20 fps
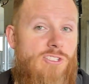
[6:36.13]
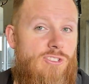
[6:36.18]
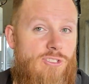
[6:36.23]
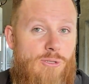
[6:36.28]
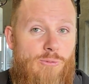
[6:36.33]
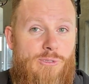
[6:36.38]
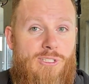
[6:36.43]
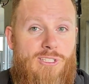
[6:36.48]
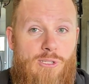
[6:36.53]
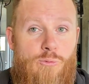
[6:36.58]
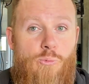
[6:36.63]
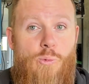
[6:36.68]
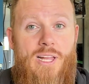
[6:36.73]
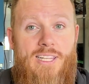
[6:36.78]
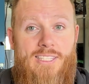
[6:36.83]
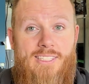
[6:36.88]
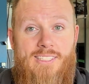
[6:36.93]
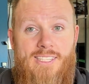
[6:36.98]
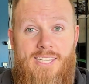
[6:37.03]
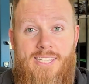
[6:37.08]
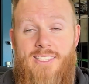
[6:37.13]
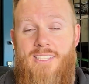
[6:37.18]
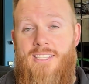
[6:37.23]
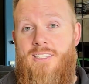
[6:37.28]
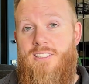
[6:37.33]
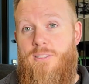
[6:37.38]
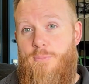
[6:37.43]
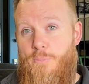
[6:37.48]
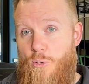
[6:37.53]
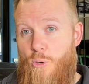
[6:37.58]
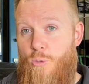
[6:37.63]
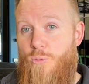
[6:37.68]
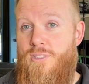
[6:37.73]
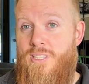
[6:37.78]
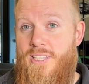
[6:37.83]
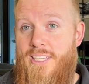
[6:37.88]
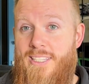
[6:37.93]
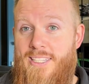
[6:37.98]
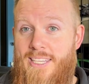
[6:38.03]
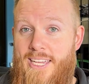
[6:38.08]
so it's not welded in, it's a
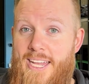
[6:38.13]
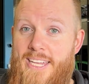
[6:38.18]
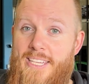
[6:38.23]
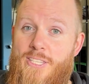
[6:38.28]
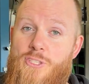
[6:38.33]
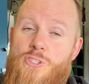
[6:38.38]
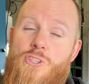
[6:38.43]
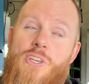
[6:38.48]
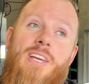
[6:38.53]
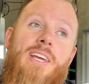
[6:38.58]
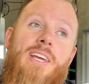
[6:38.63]
bolt-in cage.